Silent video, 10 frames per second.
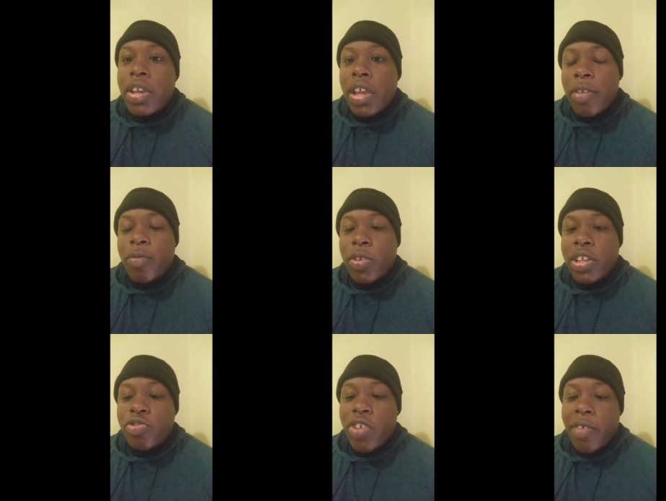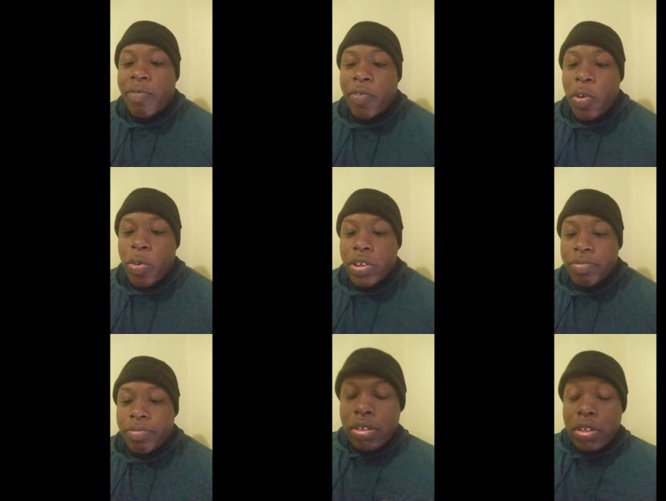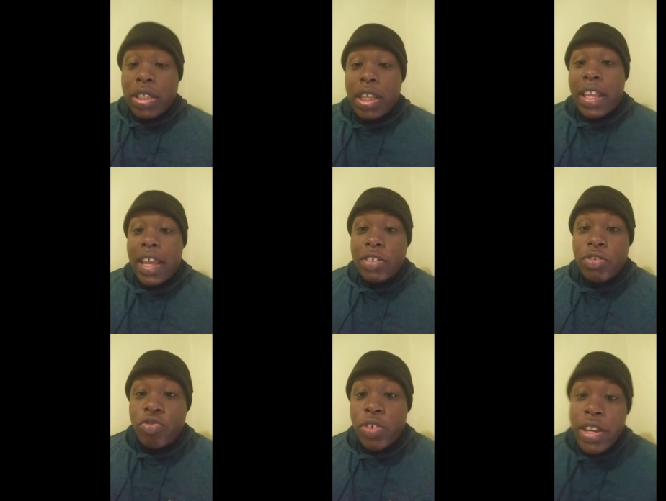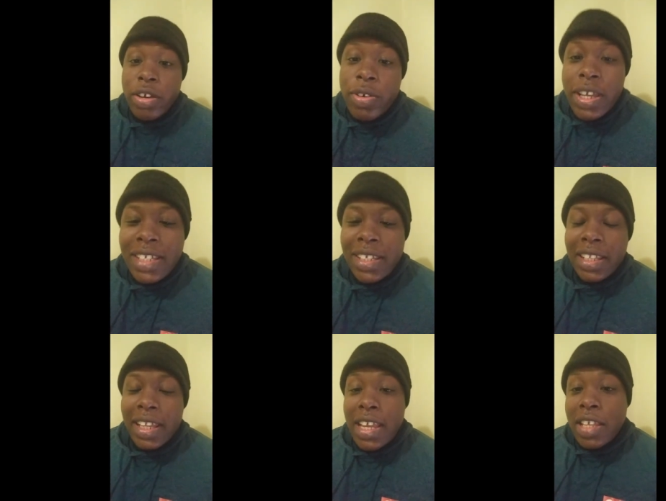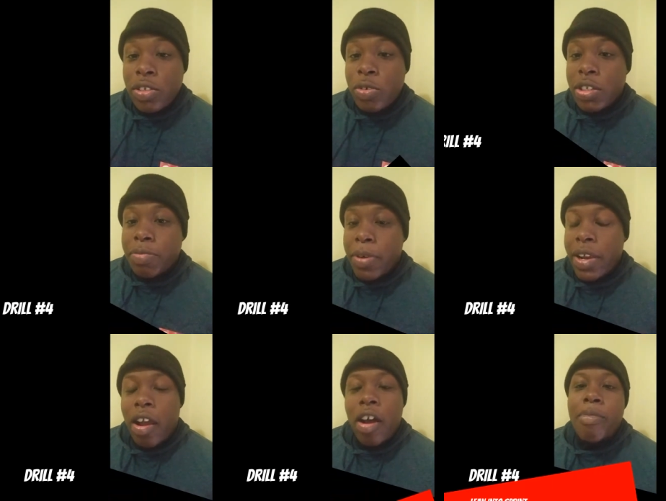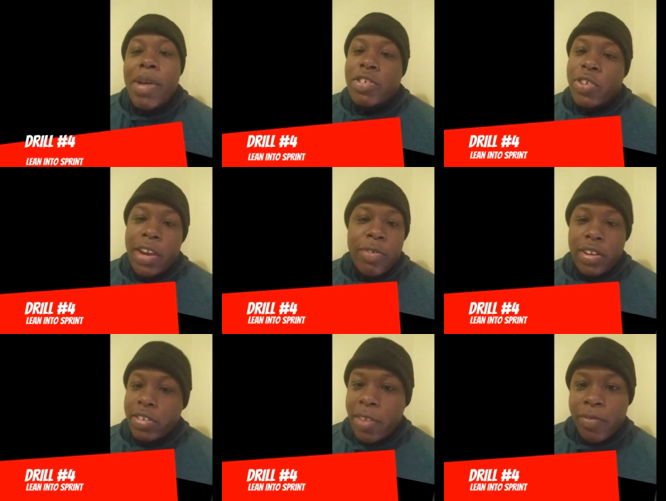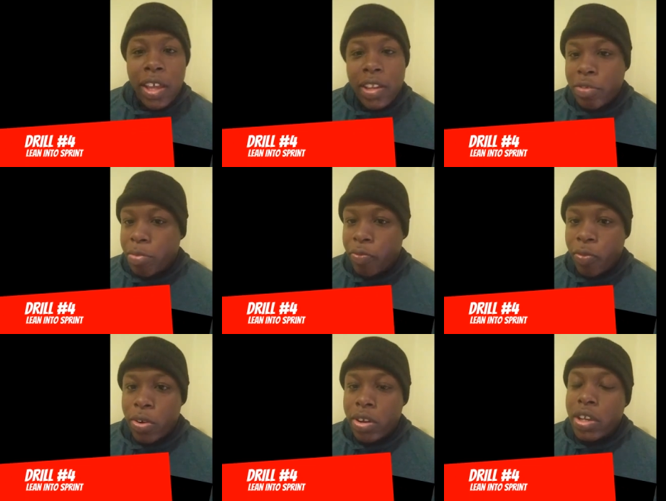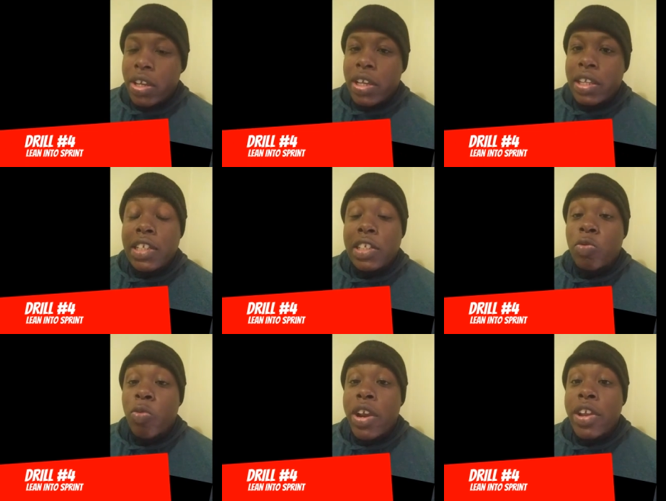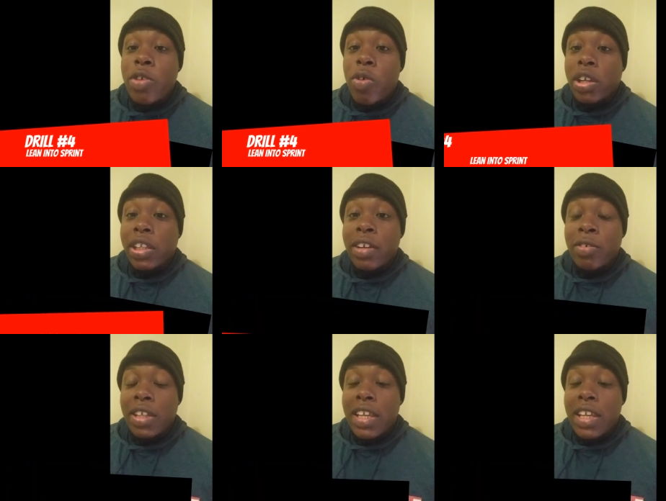and really driving forward. The next drill is a lean to a sprint. All my track runners have done this before. This is where you are literally